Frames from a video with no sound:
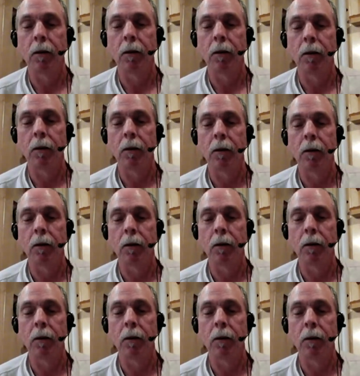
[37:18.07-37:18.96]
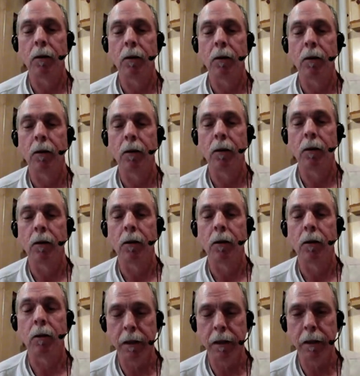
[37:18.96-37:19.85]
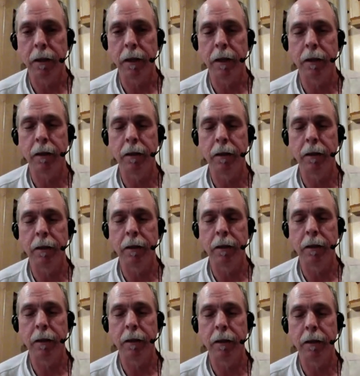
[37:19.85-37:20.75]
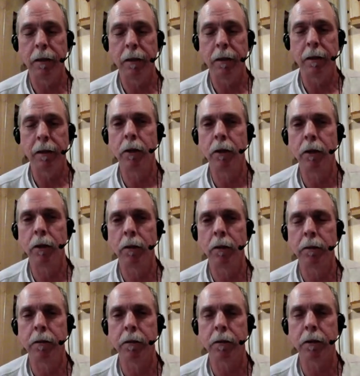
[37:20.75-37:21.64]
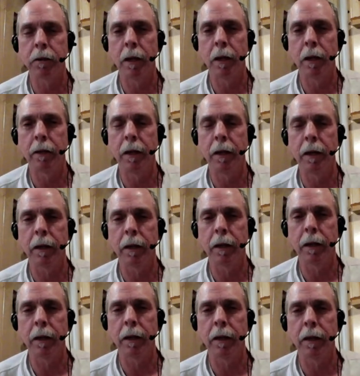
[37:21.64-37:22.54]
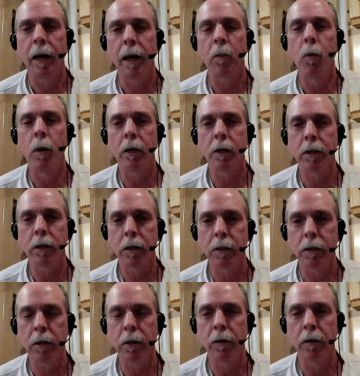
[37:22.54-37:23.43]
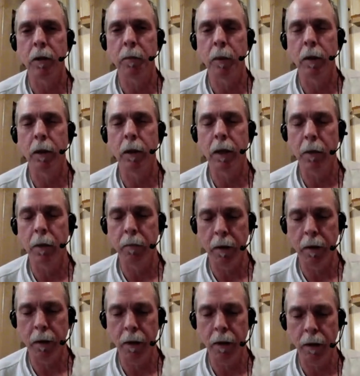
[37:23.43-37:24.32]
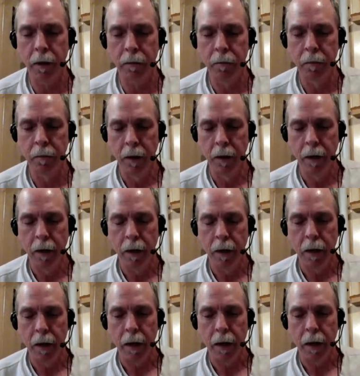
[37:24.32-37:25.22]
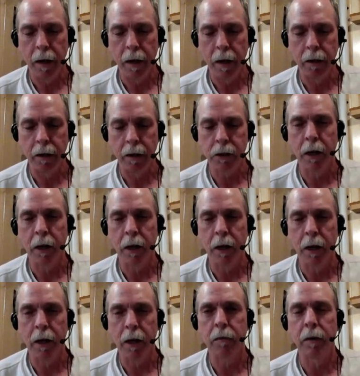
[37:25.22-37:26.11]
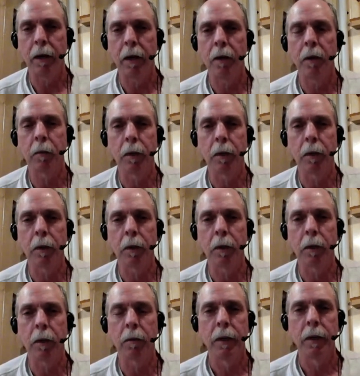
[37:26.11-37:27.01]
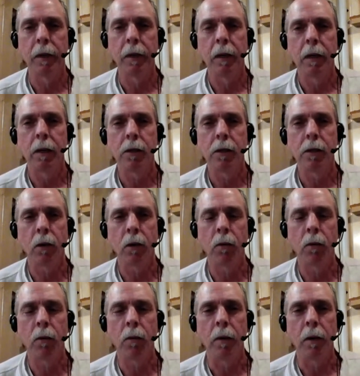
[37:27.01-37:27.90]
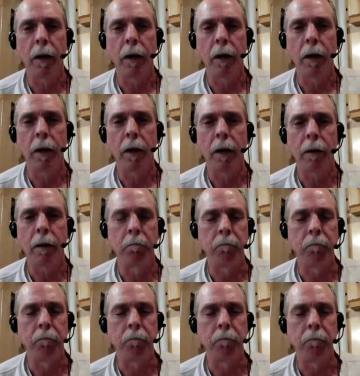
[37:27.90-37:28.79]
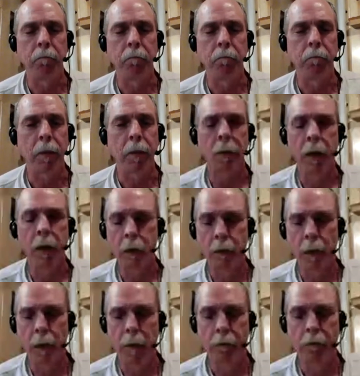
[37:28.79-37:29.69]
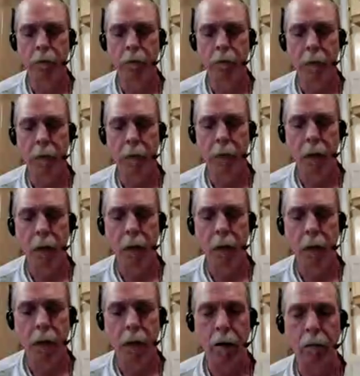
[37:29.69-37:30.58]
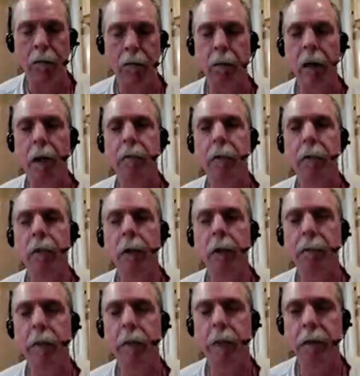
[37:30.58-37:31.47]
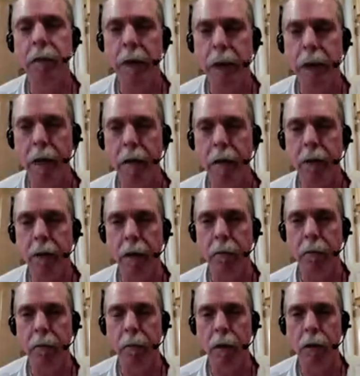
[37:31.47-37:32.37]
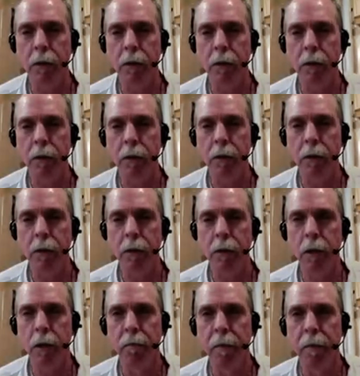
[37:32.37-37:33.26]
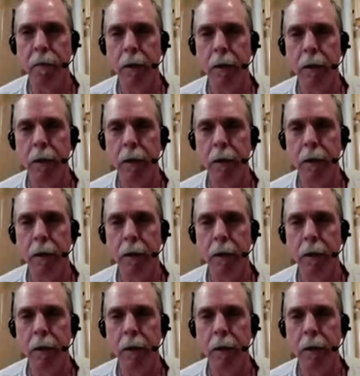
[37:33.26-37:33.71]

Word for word: Great question. Thanks for asking. And in the original slide deck, I was considering putting up a, a, a shot of a hummingbird. So um, hummingbirds are are absolutely fantastic birds to watch.